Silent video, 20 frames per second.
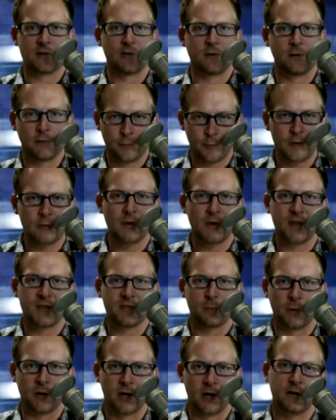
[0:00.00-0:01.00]
So they're three months
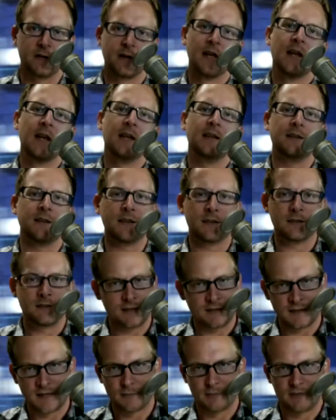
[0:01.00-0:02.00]
apart and you get
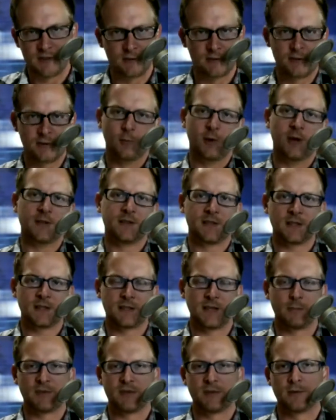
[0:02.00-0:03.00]
six episodes on one,
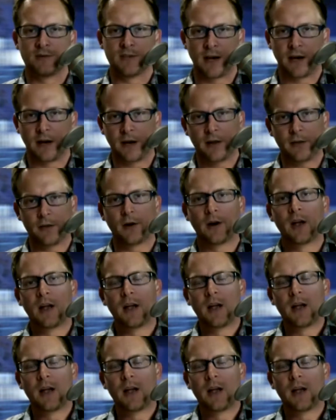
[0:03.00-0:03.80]
six episodes on another.